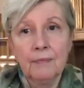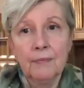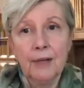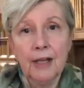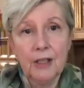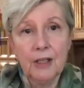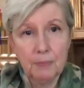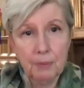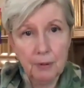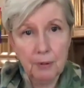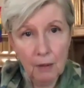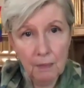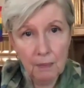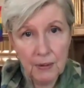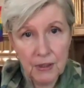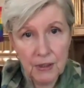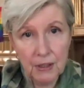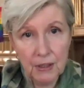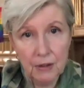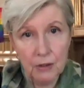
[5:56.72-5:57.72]
As
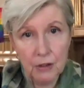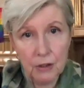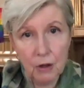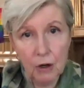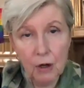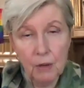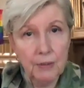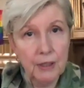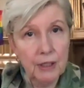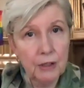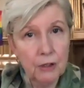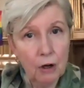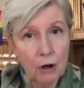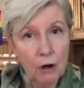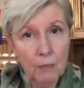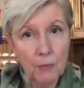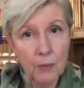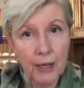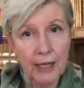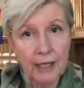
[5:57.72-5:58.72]
promised in the psalm that
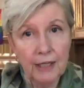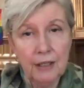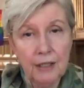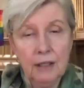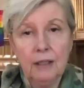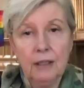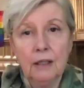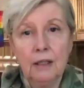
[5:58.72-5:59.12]
Tom read,